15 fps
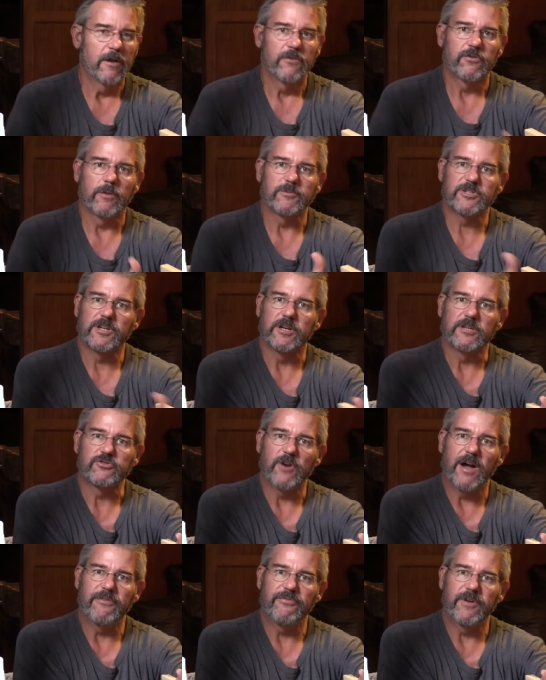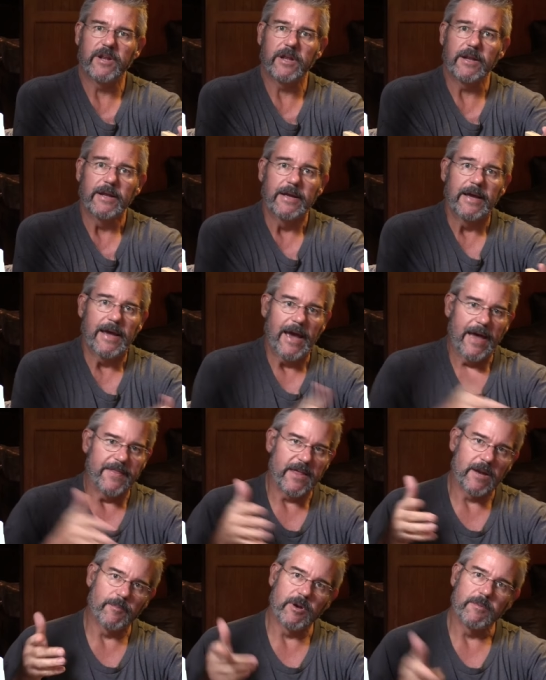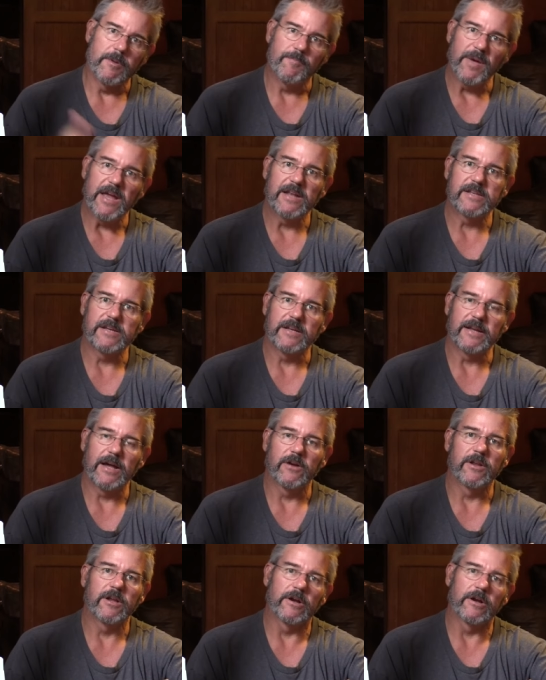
So I'm just going to dry fit it, and then I'm going to be painting down